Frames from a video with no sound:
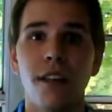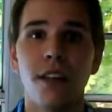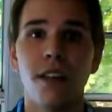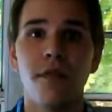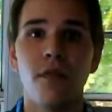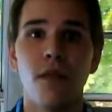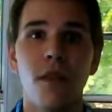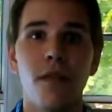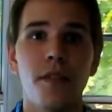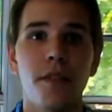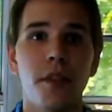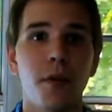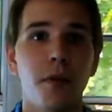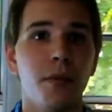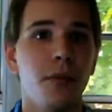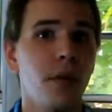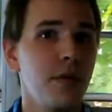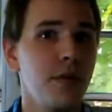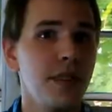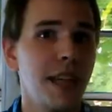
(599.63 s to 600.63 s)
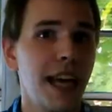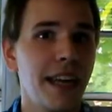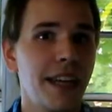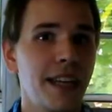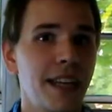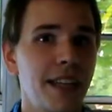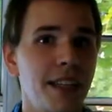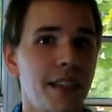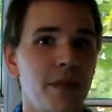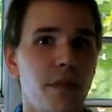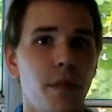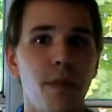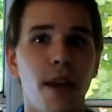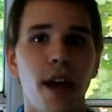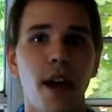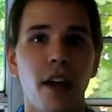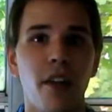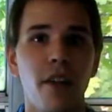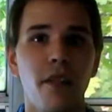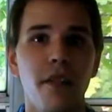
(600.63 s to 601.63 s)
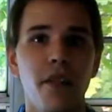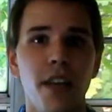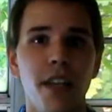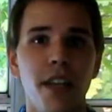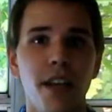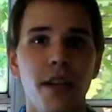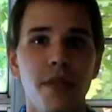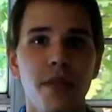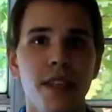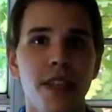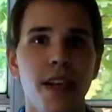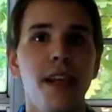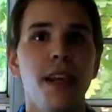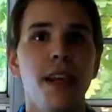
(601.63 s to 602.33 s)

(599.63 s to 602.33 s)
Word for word: involving your protagonist from my other videos,